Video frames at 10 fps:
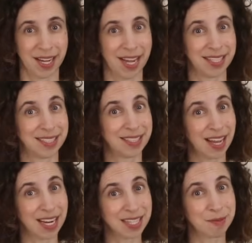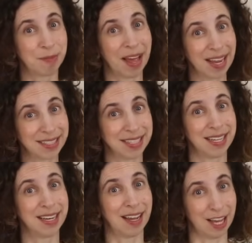And science backs
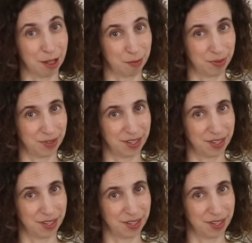it up